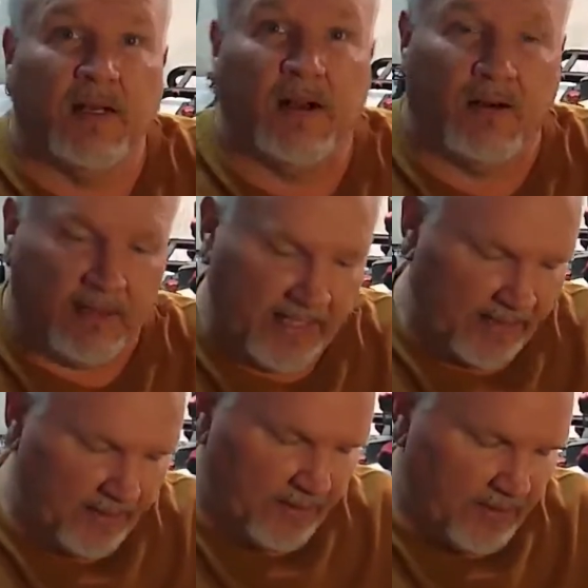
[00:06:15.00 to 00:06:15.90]
All right,
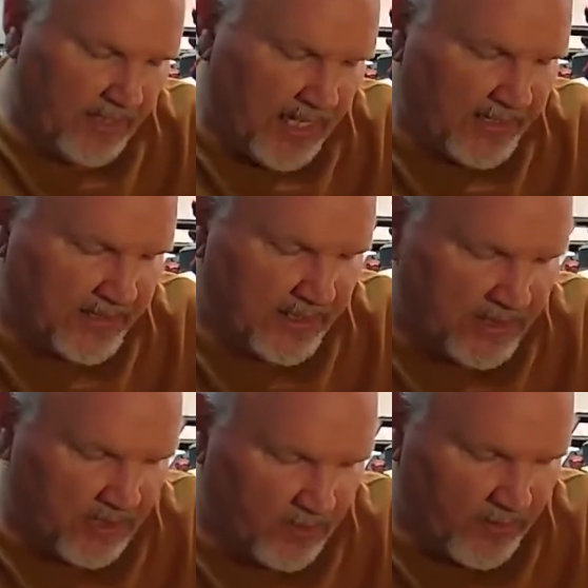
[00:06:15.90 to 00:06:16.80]
guys,
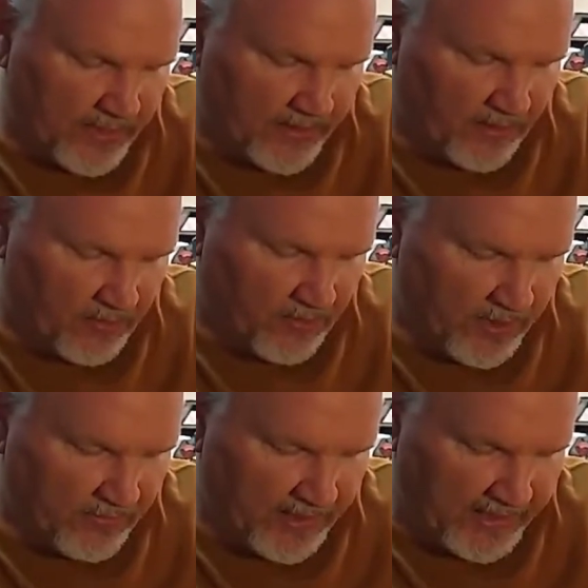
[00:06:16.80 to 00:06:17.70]
just a quick little
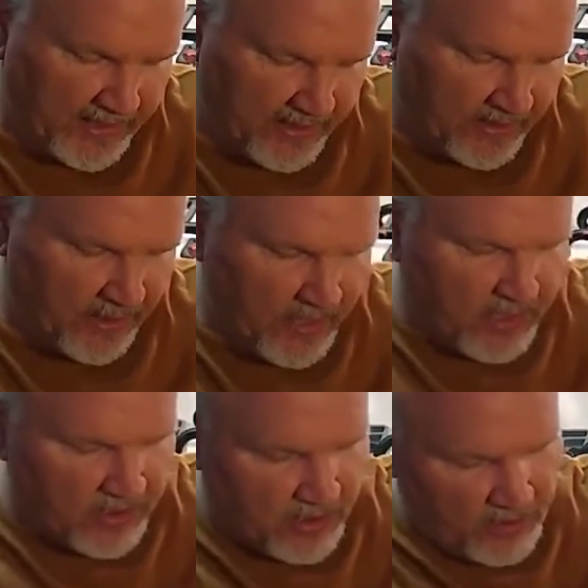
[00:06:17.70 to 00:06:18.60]
one right here.
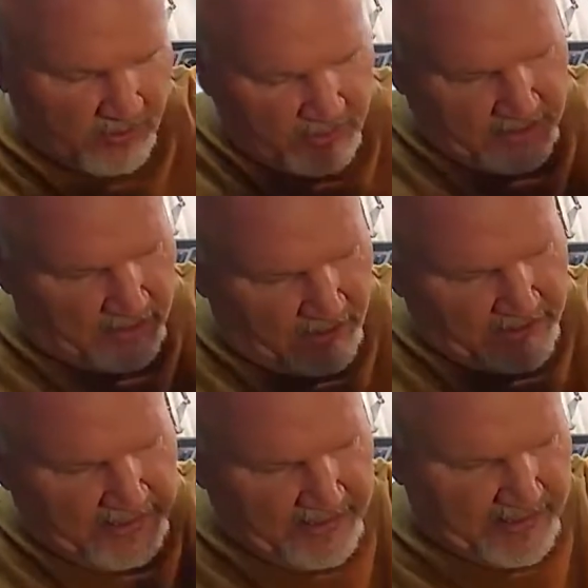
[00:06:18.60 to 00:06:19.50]
So on
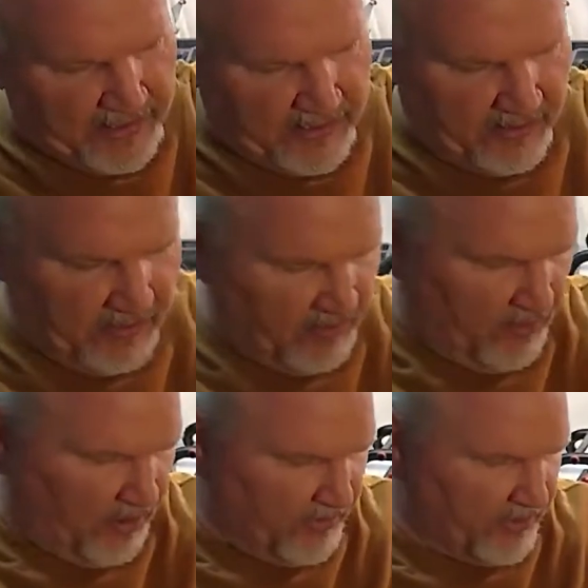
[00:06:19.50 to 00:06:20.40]
these
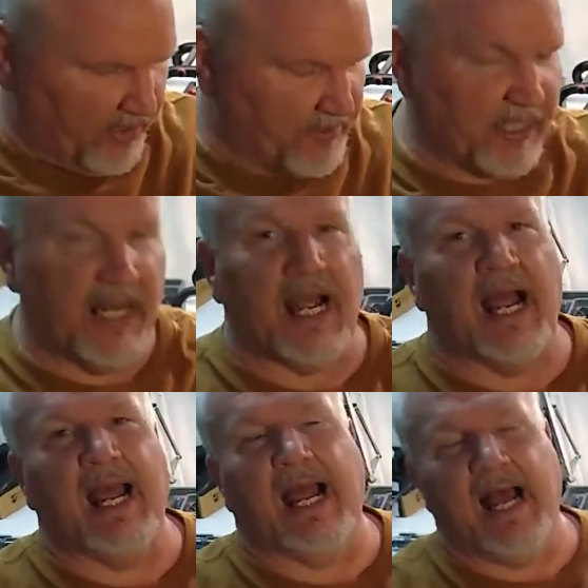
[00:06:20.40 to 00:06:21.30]
arm straps, and
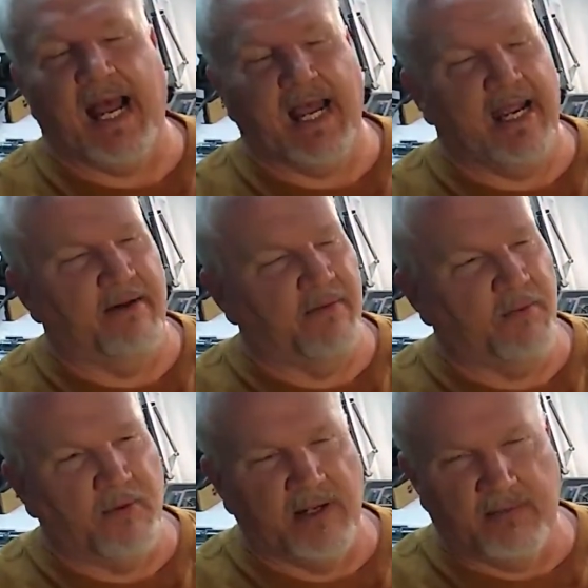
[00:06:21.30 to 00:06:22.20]
I every
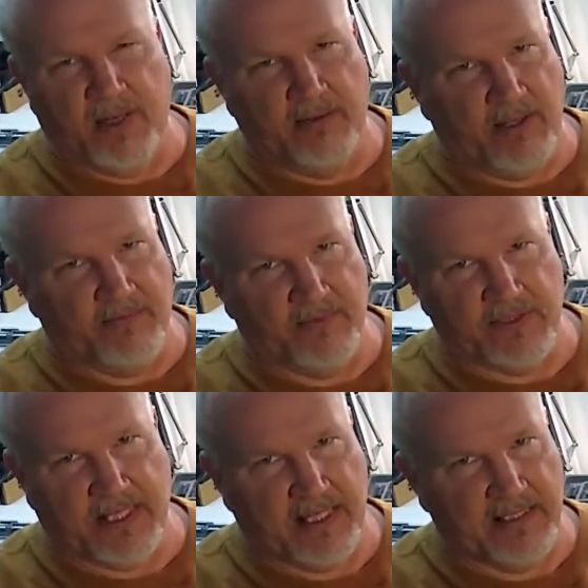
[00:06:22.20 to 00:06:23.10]
one of my rifles
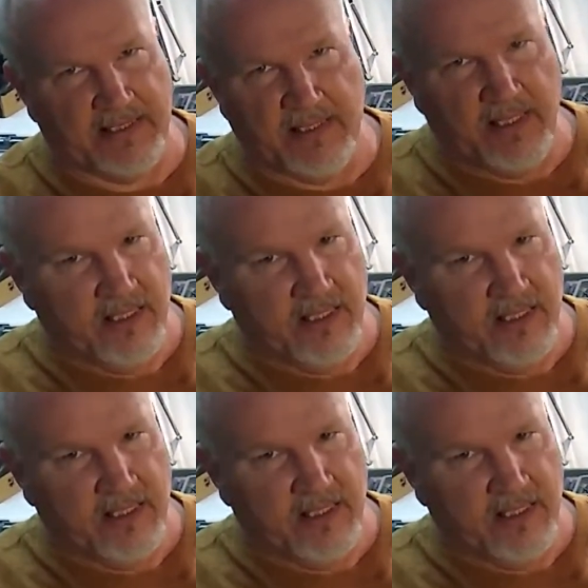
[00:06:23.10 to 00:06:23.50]
has